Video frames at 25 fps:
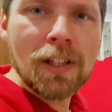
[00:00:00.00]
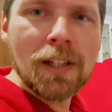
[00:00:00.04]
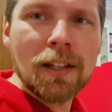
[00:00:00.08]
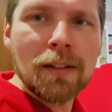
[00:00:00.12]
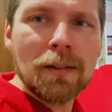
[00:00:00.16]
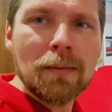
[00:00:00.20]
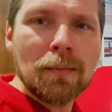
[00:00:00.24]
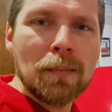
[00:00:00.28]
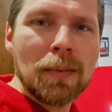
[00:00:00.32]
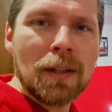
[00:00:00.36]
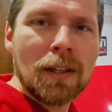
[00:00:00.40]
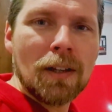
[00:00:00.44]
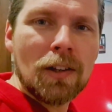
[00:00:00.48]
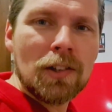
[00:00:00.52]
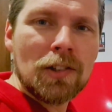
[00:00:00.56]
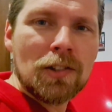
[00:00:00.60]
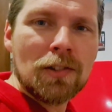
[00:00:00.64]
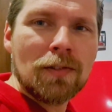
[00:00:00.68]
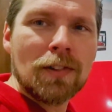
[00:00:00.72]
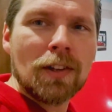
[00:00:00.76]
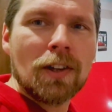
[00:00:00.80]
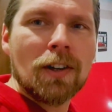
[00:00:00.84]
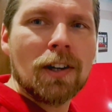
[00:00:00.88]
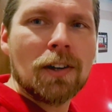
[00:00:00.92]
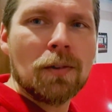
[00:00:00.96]
that
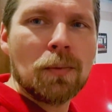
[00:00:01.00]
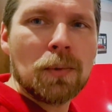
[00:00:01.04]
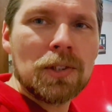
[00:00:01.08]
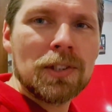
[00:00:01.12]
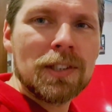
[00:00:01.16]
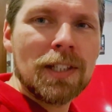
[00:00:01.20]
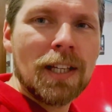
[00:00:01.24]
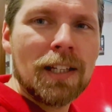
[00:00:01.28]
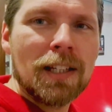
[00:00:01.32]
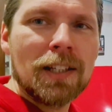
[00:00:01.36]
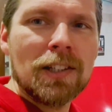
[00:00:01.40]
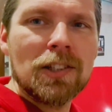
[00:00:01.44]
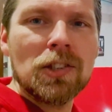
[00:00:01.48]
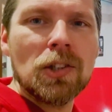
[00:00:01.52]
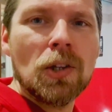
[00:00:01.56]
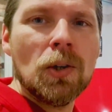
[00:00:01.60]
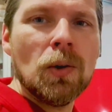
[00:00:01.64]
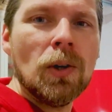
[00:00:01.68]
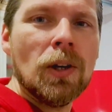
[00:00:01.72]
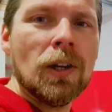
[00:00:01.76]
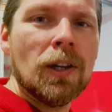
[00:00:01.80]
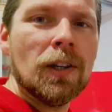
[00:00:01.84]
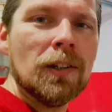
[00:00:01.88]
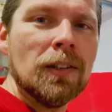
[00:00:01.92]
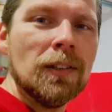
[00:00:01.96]
because the car was standing so
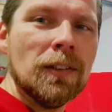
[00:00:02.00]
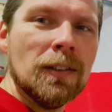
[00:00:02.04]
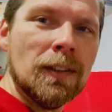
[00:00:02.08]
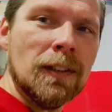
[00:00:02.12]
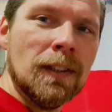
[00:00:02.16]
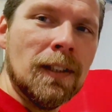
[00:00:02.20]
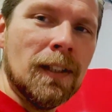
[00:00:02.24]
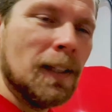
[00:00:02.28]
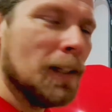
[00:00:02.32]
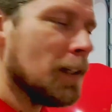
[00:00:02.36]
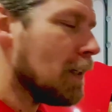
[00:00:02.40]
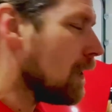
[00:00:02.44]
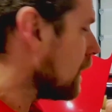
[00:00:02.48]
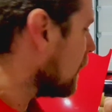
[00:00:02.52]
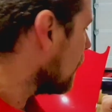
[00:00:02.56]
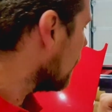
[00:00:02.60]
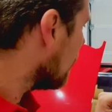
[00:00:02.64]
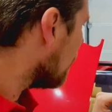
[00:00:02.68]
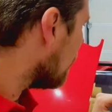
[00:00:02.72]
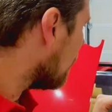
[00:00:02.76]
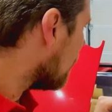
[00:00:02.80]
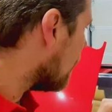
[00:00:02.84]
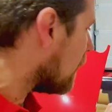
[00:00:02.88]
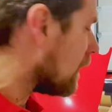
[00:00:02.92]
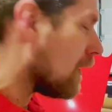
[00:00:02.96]
long,
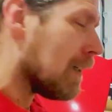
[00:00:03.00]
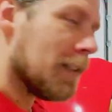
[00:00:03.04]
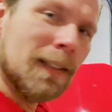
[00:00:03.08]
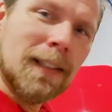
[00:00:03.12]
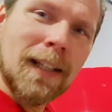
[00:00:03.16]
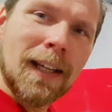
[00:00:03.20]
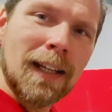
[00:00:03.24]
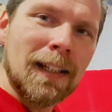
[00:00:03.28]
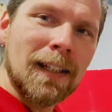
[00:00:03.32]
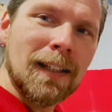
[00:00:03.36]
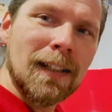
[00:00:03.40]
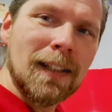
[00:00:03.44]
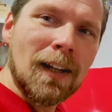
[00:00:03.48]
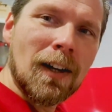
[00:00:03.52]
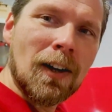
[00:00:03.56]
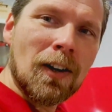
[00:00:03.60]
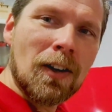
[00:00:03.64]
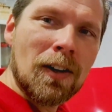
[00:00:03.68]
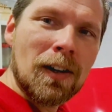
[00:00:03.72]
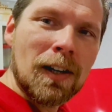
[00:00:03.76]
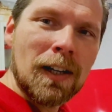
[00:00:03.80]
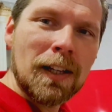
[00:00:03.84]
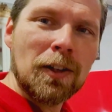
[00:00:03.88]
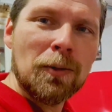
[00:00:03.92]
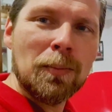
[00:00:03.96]
they
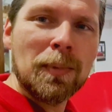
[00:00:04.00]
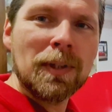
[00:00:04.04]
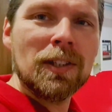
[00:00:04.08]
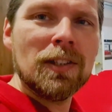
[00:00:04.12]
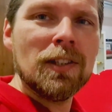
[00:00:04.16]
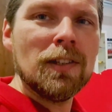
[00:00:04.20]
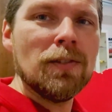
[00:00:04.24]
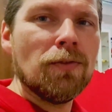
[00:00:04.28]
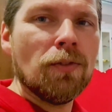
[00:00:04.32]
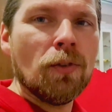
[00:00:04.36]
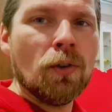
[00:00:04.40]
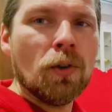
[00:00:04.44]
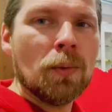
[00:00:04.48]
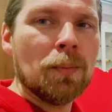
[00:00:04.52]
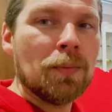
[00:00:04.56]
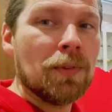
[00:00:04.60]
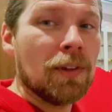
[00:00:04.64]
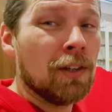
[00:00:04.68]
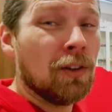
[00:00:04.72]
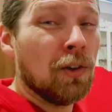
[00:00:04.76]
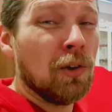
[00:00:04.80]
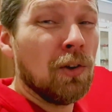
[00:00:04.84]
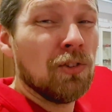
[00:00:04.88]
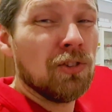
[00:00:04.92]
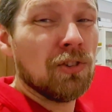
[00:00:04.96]
are a little bit deformed
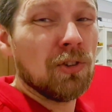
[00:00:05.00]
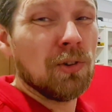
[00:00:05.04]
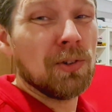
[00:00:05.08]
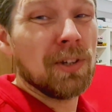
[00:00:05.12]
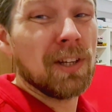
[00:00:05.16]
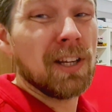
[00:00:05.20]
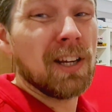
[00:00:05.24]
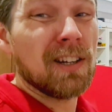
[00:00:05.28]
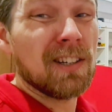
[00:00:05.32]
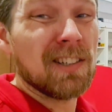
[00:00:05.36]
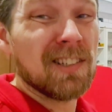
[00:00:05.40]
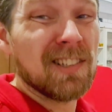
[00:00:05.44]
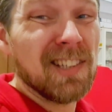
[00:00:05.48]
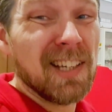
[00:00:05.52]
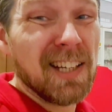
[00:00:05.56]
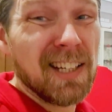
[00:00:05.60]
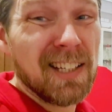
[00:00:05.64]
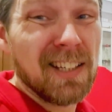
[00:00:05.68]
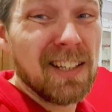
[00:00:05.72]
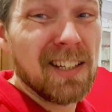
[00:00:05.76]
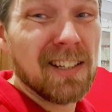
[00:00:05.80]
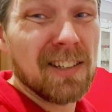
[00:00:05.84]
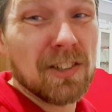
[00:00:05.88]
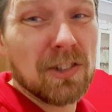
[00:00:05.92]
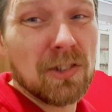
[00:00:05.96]
and also they are 10
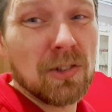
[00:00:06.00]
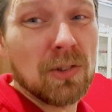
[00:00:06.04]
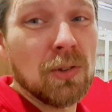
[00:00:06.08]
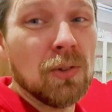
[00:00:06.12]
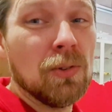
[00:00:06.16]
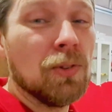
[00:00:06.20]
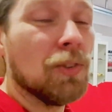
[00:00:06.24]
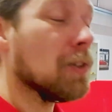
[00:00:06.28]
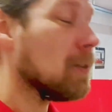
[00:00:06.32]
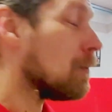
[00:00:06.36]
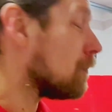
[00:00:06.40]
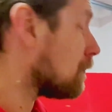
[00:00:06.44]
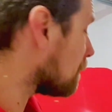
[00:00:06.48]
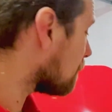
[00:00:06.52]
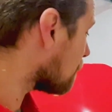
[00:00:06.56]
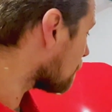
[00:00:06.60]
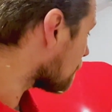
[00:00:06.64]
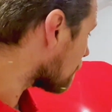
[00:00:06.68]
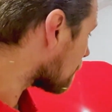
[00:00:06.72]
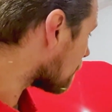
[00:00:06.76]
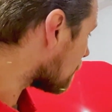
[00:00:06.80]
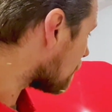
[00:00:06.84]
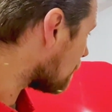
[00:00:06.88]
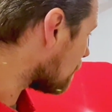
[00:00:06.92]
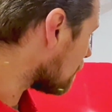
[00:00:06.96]
years old.
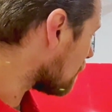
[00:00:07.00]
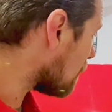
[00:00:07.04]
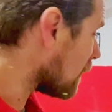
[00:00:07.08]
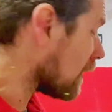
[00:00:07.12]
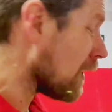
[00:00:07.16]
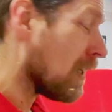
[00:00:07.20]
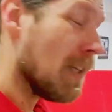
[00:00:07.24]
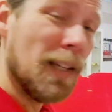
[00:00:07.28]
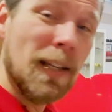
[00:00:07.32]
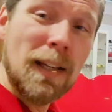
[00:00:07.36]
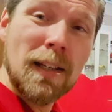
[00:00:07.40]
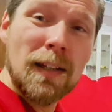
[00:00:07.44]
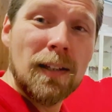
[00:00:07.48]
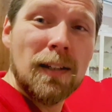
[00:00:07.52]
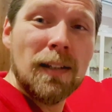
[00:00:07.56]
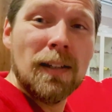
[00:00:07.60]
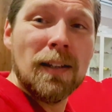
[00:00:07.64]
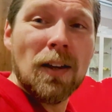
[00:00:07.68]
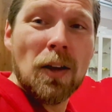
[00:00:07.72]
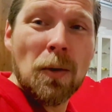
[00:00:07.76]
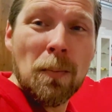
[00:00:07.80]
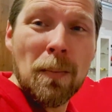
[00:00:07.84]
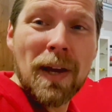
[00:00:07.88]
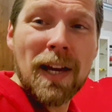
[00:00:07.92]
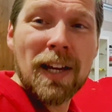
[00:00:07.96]

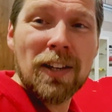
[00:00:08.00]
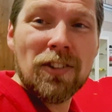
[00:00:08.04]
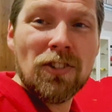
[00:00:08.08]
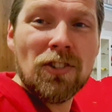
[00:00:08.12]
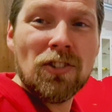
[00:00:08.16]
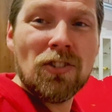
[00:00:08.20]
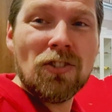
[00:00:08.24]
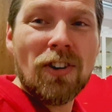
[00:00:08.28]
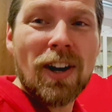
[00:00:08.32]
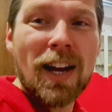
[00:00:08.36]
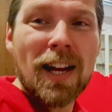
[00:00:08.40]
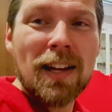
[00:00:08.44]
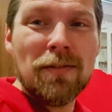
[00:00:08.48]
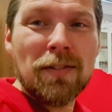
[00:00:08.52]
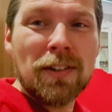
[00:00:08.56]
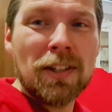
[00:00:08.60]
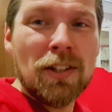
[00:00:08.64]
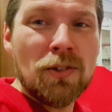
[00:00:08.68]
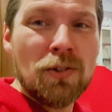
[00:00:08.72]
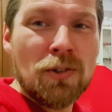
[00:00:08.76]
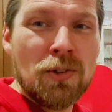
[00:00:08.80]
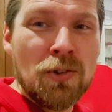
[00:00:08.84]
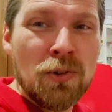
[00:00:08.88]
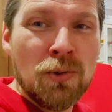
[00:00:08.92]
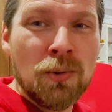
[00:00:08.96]
Imagine driving
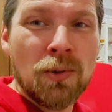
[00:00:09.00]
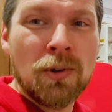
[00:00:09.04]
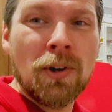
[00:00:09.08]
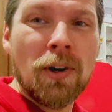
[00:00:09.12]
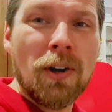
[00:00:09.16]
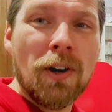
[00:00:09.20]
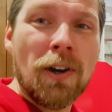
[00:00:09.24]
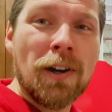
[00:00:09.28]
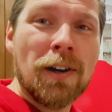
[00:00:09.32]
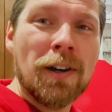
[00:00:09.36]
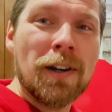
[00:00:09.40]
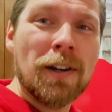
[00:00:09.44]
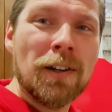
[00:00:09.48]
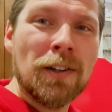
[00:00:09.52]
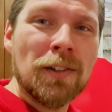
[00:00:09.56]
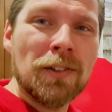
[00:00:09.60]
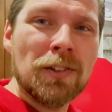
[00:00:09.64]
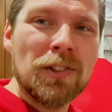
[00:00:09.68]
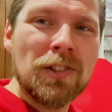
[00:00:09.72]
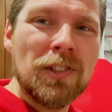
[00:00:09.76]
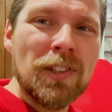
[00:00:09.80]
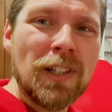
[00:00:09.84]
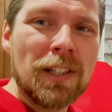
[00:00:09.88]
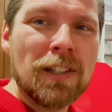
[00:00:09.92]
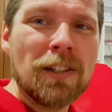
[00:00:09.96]
your new car on
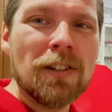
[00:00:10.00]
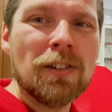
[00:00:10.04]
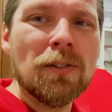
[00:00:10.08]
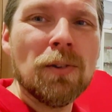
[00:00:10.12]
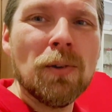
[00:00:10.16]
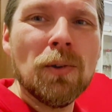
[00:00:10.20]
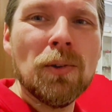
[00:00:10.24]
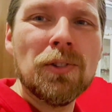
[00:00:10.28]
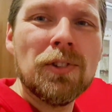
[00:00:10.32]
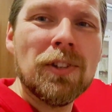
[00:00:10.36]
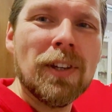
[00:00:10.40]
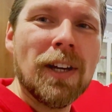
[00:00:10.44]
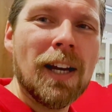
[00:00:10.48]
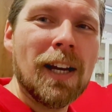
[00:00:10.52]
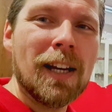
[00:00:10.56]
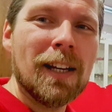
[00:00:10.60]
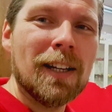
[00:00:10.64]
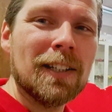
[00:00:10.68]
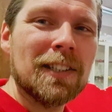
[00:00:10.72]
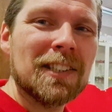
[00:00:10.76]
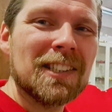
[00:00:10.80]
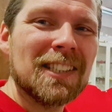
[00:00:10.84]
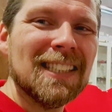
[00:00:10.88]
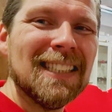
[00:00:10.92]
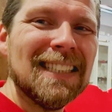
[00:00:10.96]
10-year-old
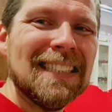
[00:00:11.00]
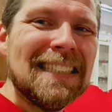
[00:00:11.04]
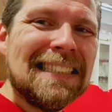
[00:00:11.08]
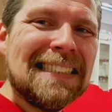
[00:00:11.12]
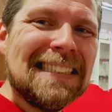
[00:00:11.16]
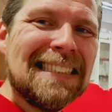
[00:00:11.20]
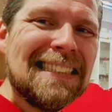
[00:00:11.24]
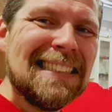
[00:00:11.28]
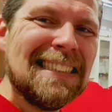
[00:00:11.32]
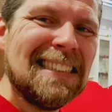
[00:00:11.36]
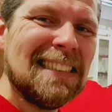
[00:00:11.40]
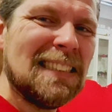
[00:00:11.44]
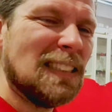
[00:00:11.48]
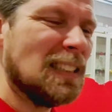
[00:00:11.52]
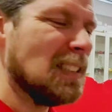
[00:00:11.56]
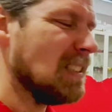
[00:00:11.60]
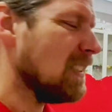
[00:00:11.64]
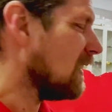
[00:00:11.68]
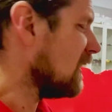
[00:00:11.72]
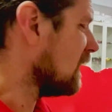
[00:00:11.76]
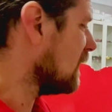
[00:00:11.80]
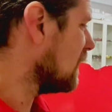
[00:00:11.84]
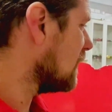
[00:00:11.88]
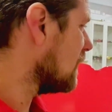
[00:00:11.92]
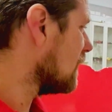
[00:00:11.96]
tires.
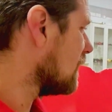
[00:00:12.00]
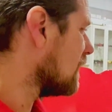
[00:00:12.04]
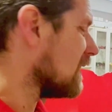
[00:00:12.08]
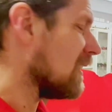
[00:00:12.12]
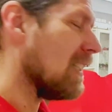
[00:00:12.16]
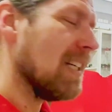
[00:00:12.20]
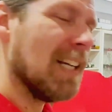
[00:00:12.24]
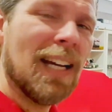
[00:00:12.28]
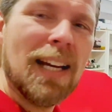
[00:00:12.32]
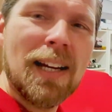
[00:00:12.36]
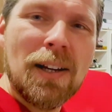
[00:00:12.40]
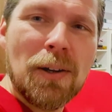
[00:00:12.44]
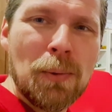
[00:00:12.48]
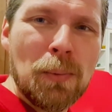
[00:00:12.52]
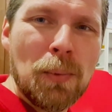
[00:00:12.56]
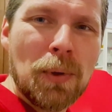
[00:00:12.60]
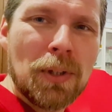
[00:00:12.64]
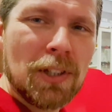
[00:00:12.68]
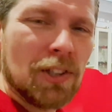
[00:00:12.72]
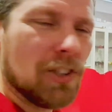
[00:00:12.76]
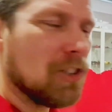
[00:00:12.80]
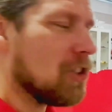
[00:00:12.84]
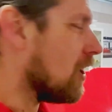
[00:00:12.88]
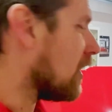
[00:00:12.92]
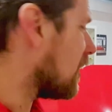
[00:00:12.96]
I want
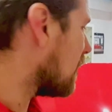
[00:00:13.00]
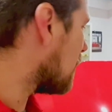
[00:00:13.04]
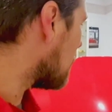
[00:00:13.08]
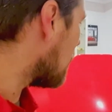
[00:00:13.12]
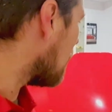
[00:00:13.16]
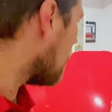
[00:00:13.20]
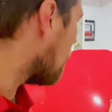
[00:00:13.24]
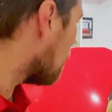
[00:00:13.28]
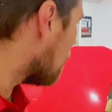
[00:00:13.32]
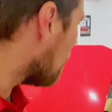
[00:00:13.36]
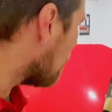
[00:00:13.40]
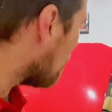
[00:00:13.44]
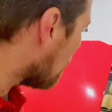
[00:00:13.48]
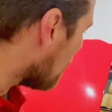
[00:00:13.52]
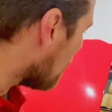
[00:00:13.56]
to change them